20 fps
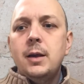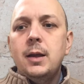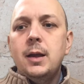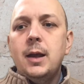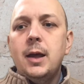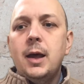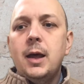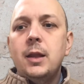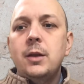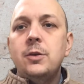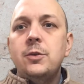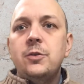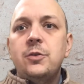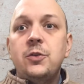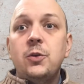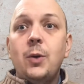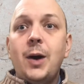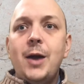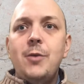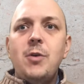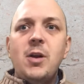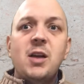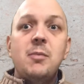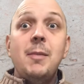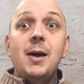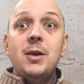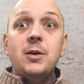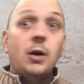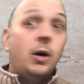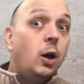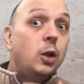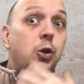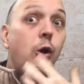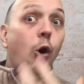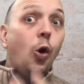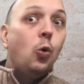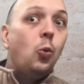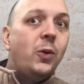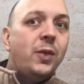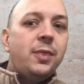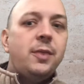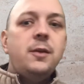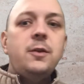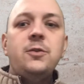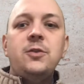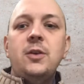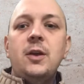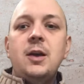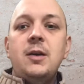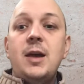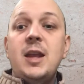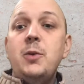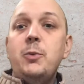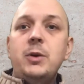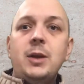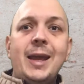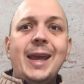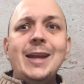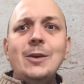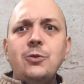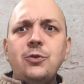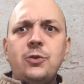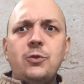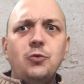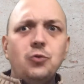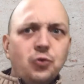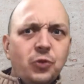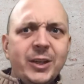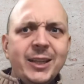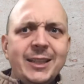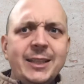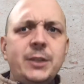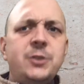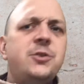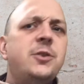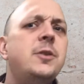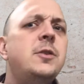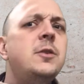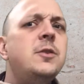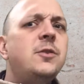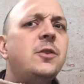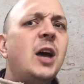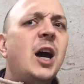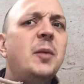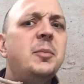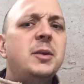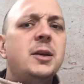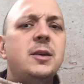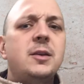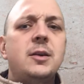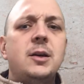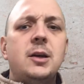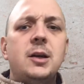And so I recommend, along with this, anyone really interested in this topic,